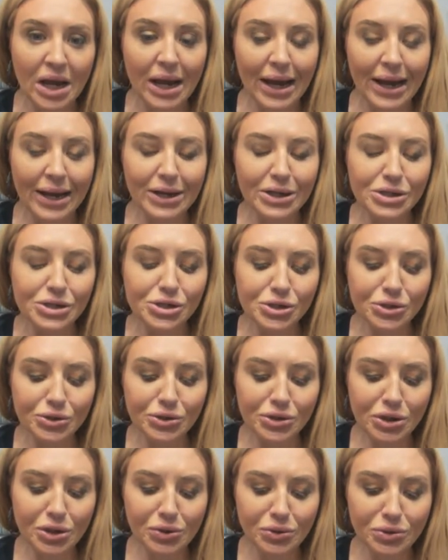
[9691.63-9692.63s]
I assure
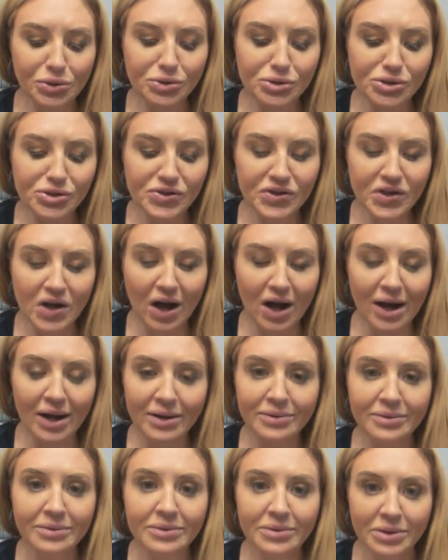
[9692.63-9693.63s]
you, you just
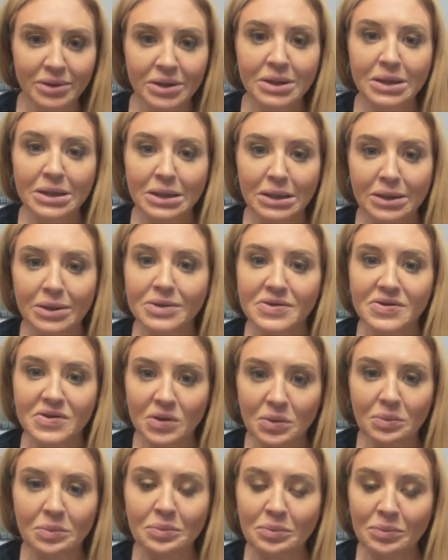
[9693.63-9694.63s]
got
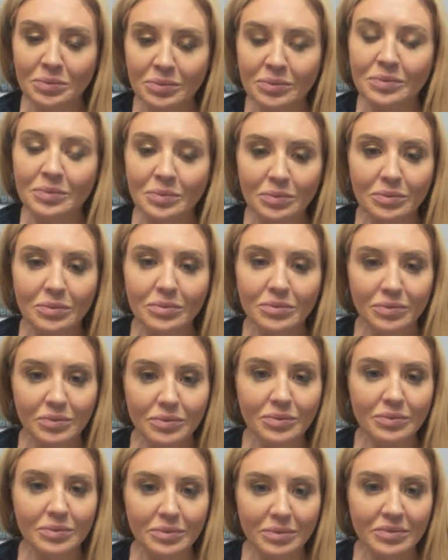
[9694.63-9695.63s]
some
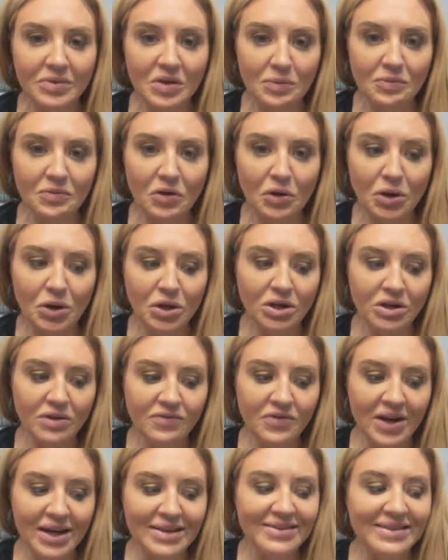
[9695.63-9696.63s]
some very good
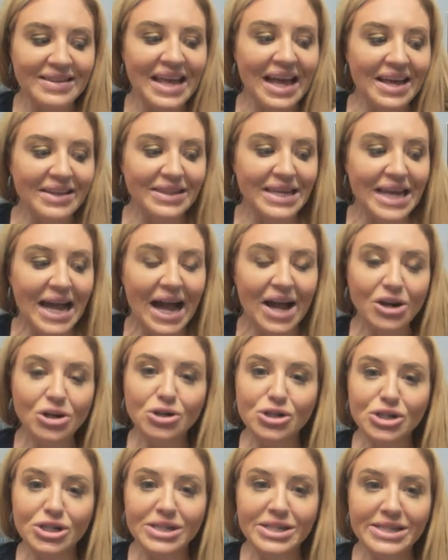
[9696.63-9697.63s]
advice. The
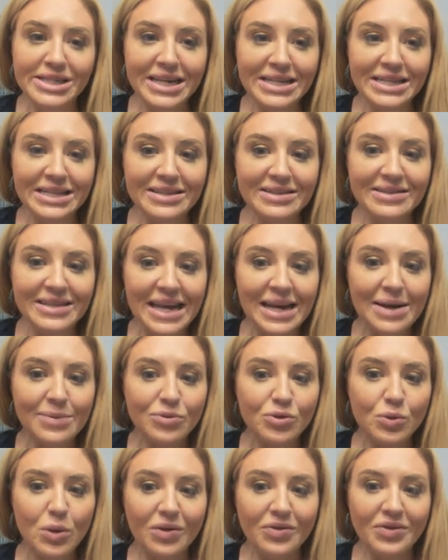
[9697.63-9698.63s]
energy stayed the same
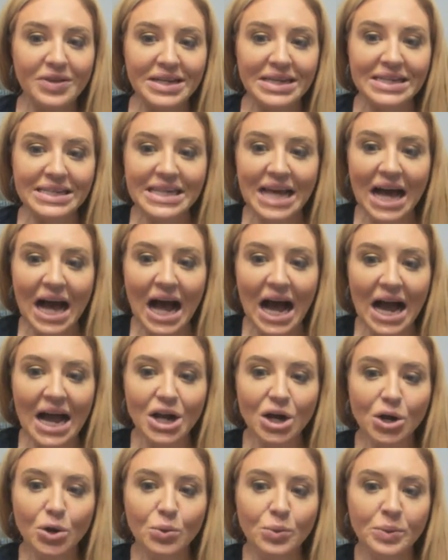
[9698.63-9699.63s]
throughout the entire